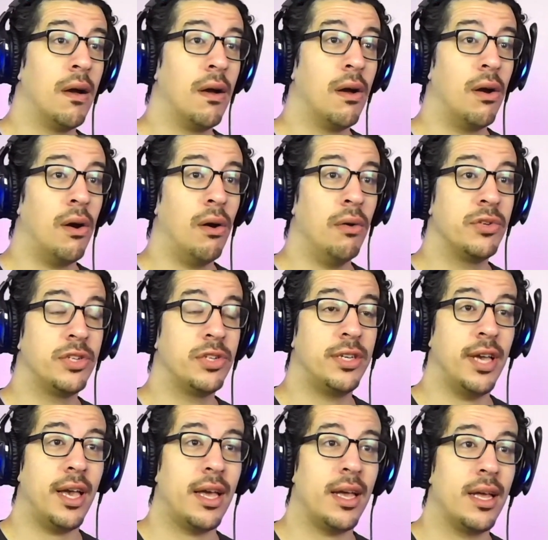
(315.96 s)
Oh,
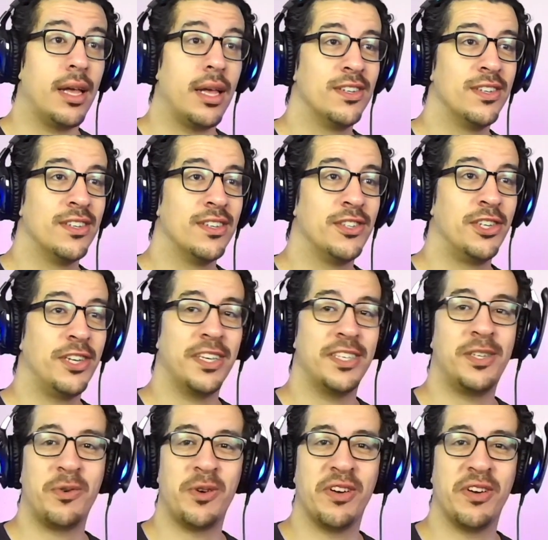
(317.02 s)
shit. She is a real